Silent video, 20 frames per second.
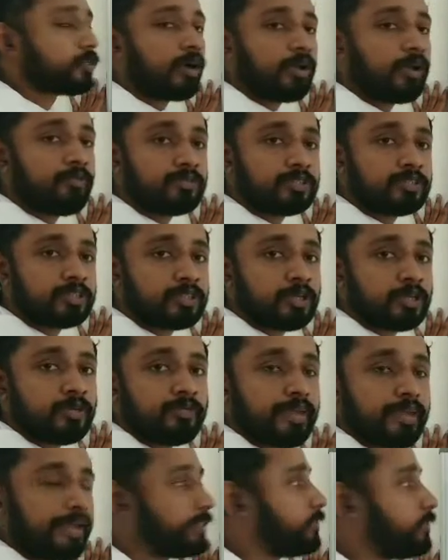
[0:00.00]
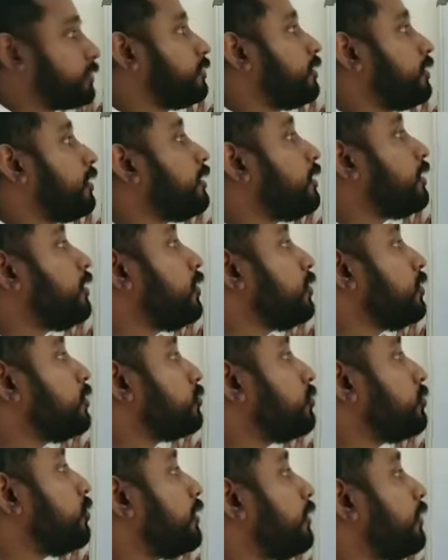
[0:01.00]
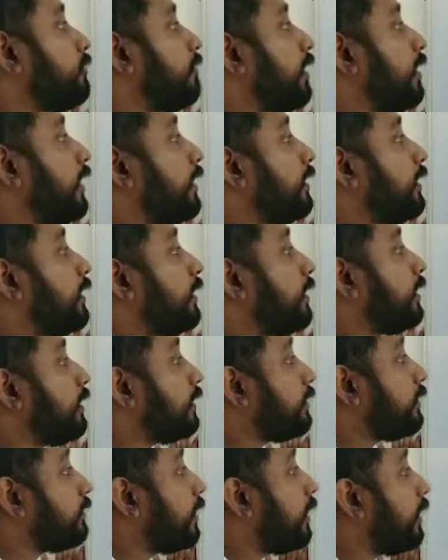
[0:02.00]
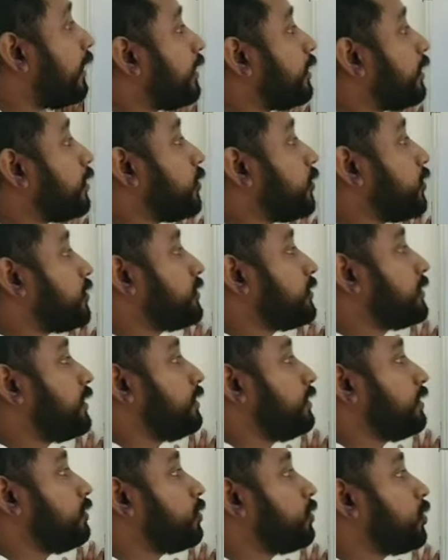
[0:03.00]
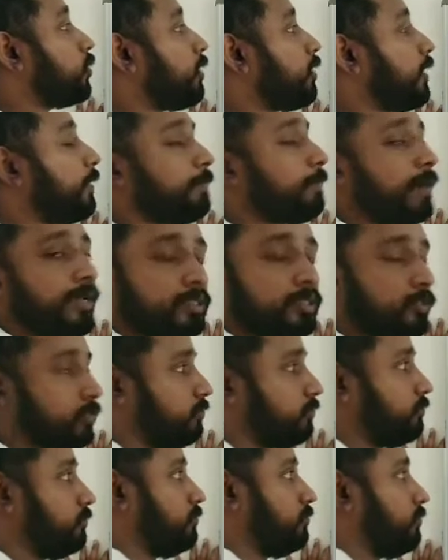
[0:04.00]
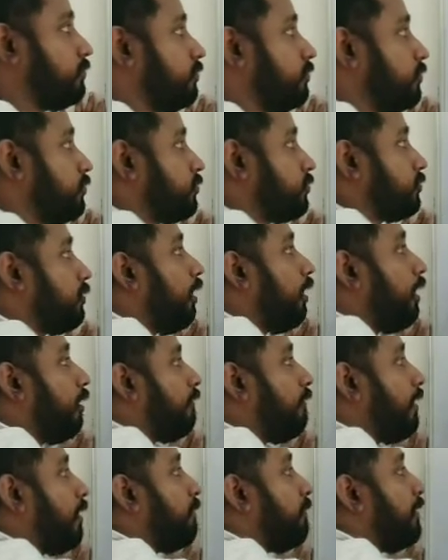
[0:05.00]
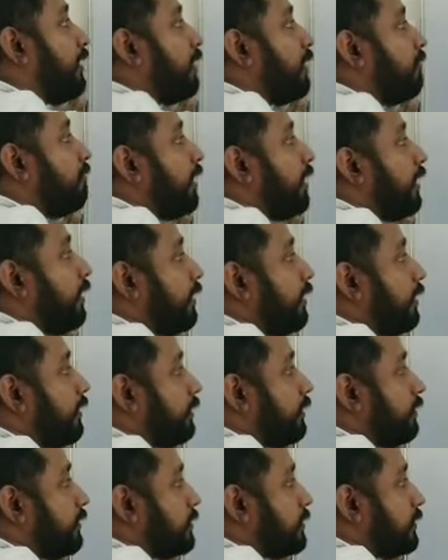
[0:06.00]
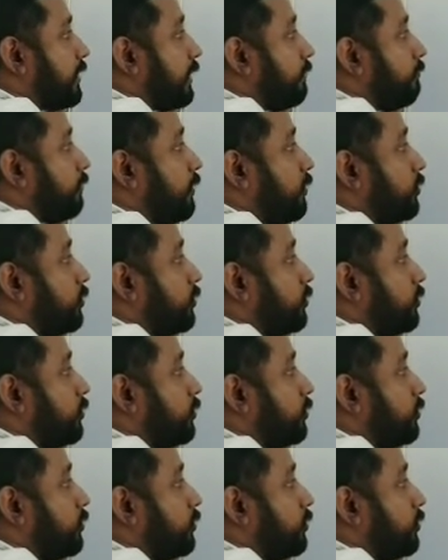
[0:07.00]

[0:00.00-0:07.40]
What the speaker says: the coefficient of x square. So divide the equation throughout by 2. So when we divide this term